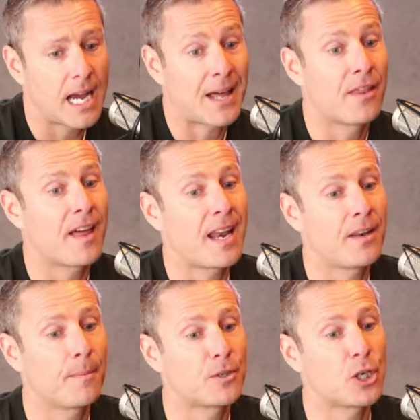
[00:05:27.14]
And
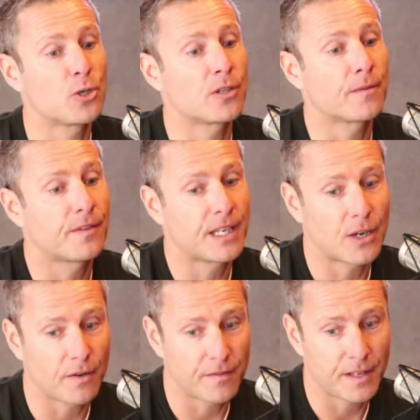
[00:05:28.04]
then the producers
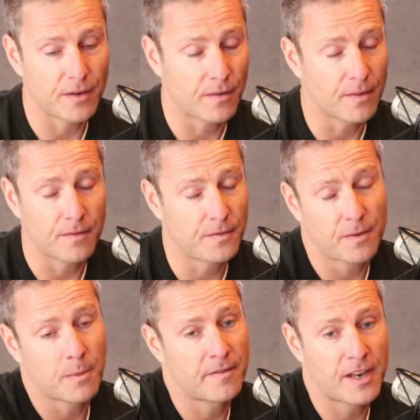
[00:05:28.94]

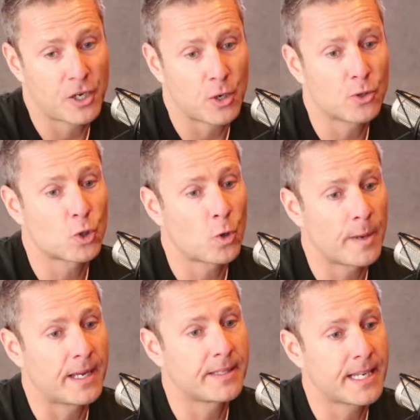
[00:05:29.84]
from the venue saw
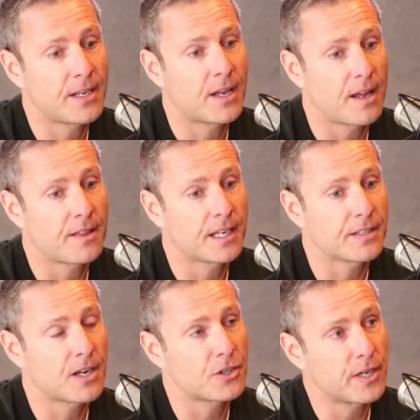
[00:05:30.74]
me and said, I think
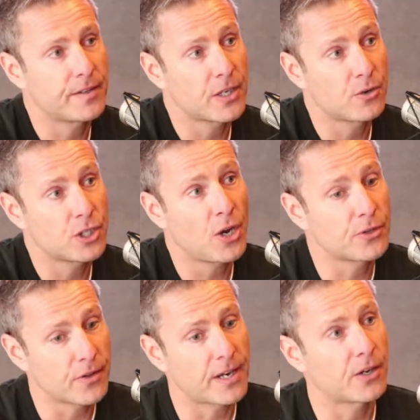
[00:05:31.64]
this guy should have his own show.
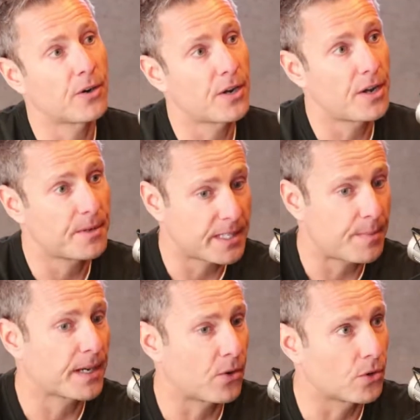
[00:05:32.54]
So then I got a
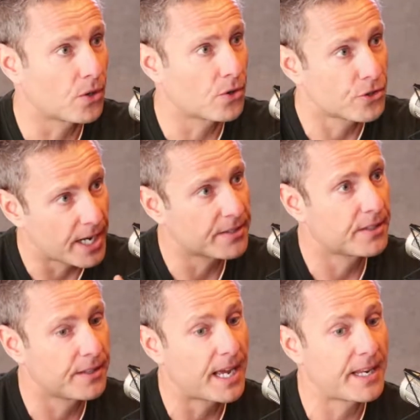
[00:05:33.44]
separate contract
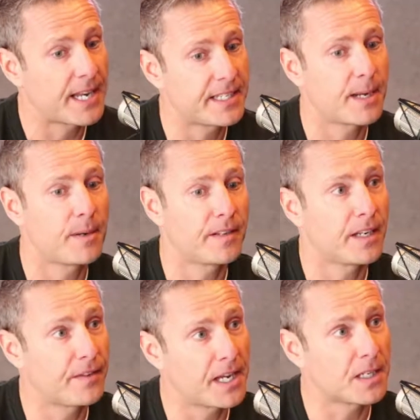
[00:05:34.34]
and ended up living
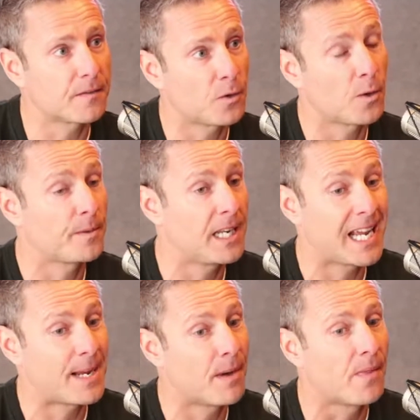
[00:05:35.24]
in Vegas for nearly
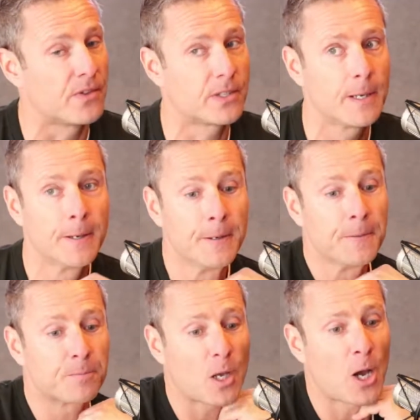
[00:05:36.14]
8 months.
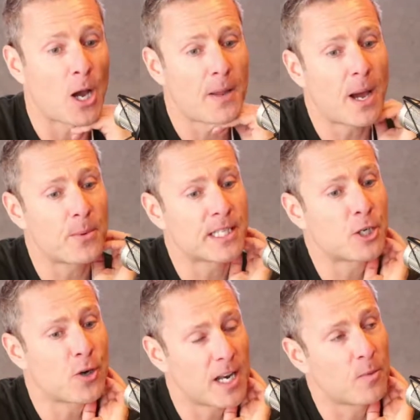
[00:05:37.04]
And that was
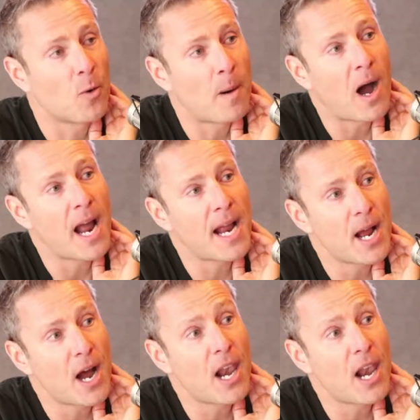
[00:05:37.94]
incredible. But I